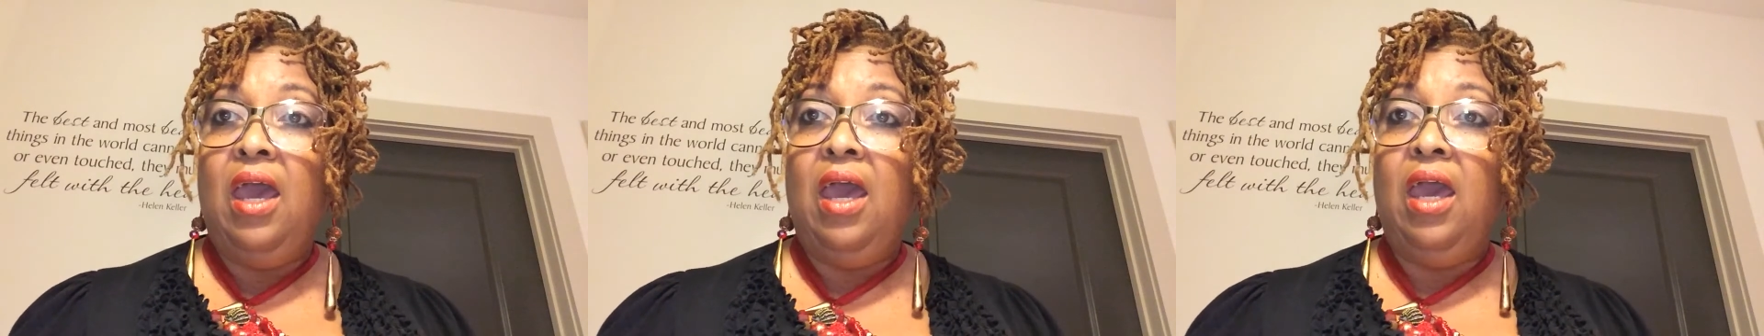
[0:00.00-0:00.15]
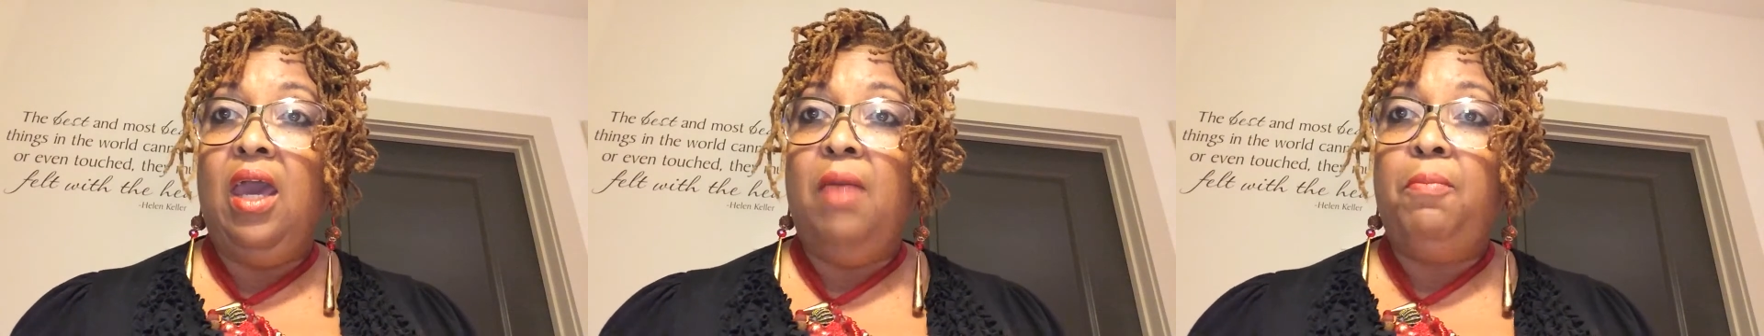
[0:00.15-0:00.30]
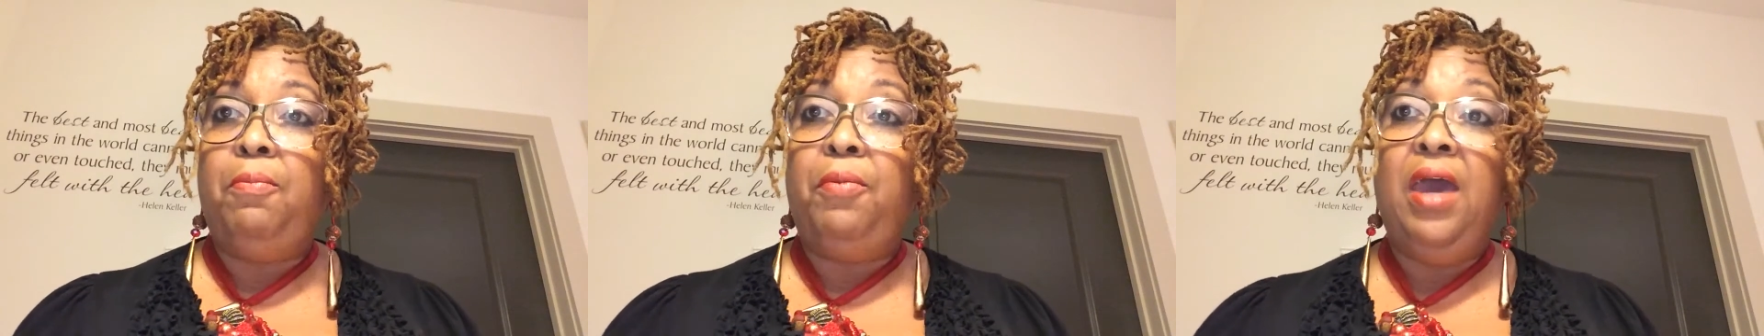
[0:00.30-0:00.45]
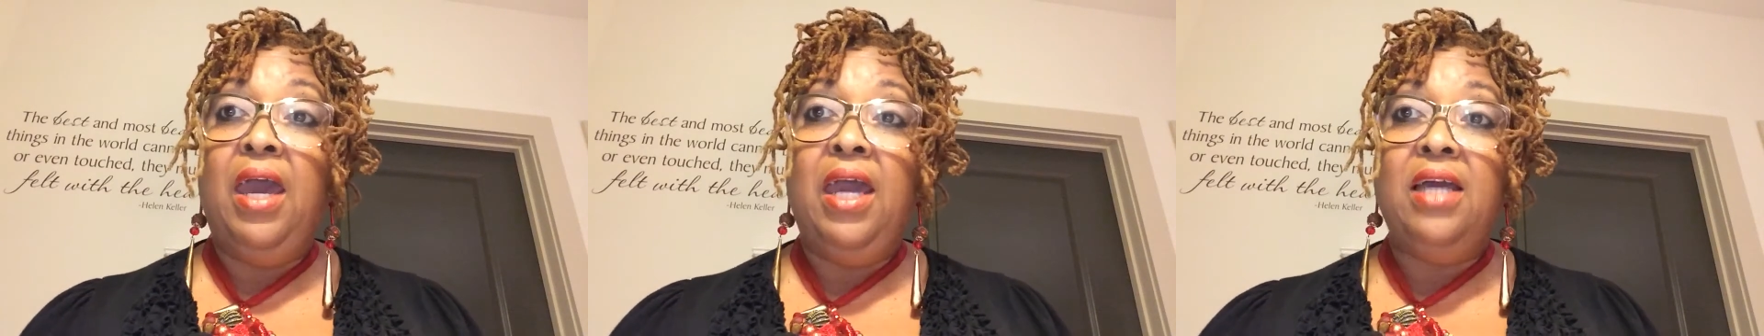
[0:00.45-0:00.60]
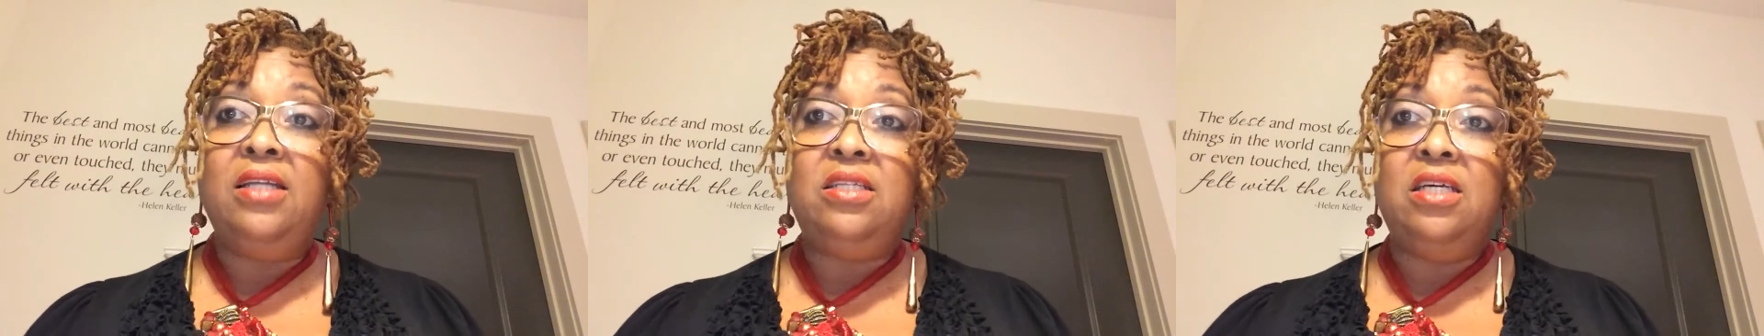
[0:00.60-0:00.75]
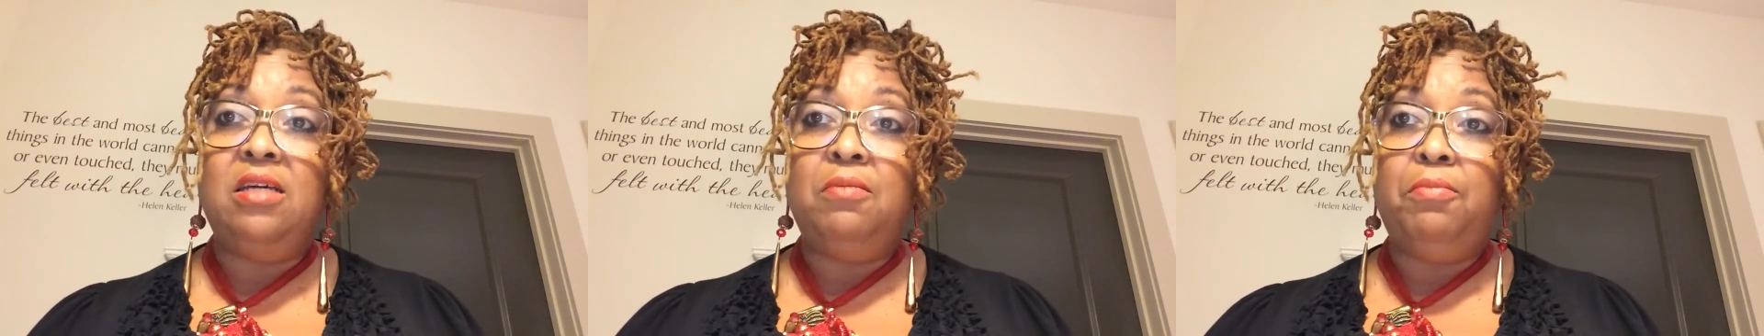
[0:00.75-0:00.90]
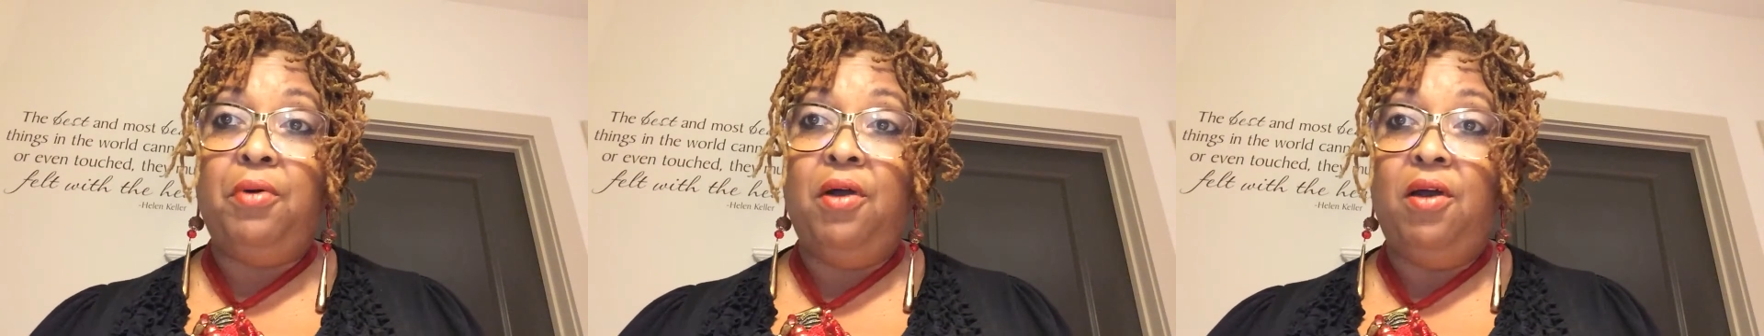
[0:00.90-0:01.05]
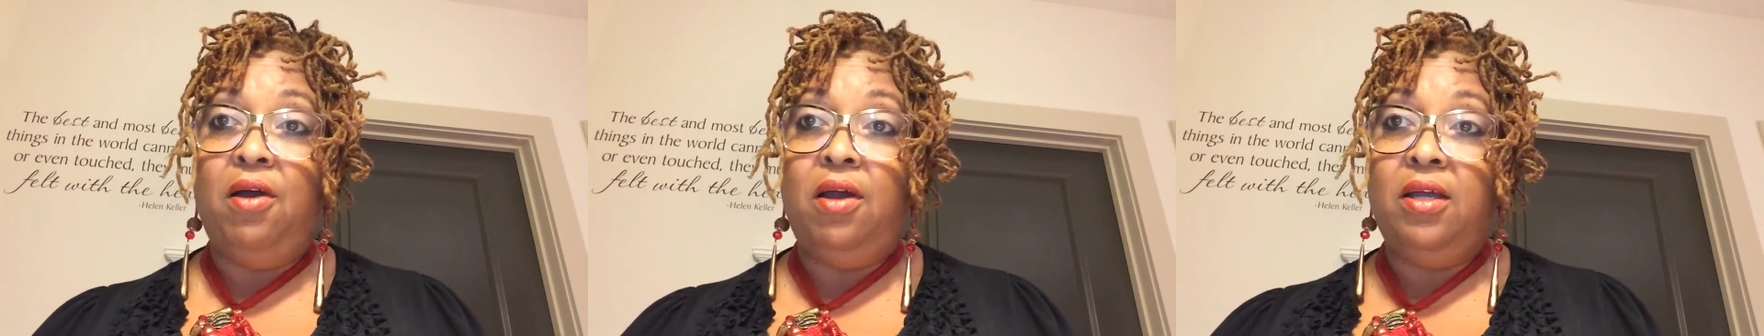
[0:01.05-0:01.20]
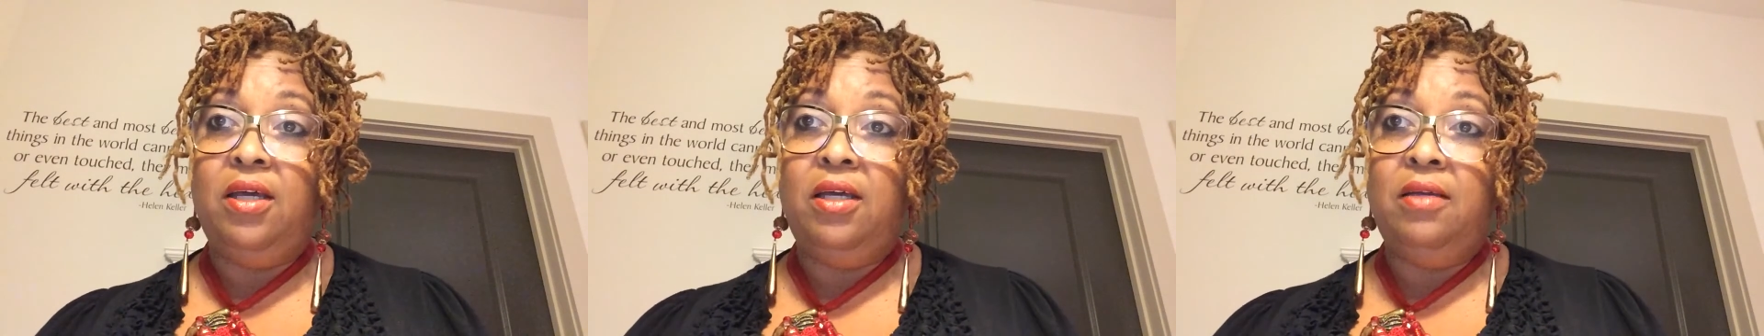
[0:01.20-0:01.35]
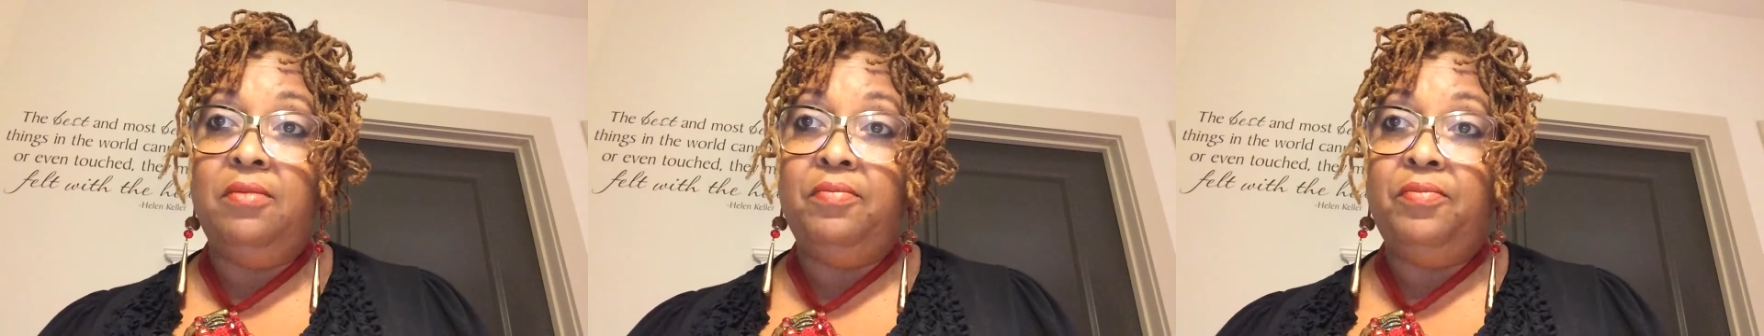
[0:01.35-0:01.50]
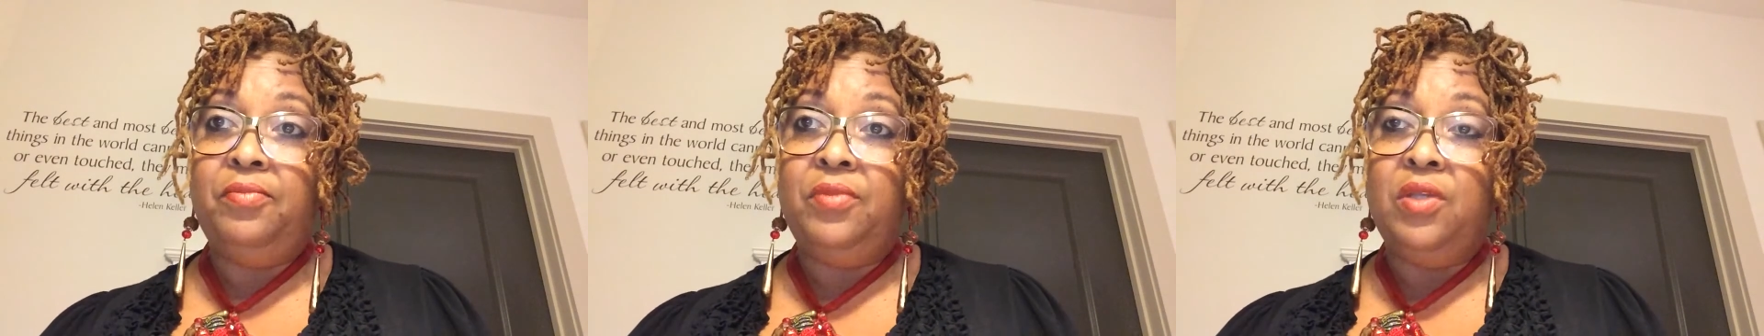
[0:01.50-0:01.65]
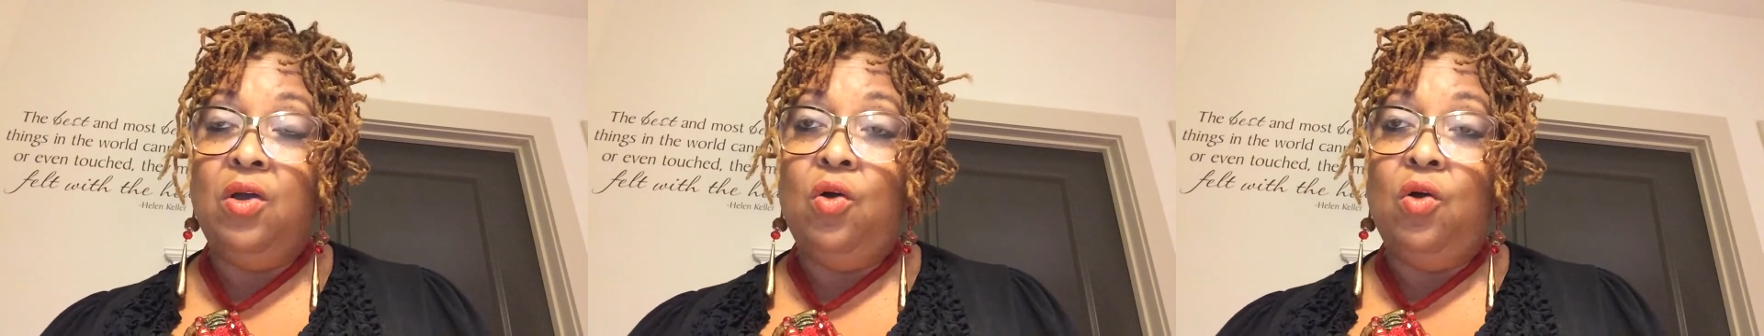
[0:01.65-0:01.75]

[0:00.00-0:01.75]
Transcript: a painting party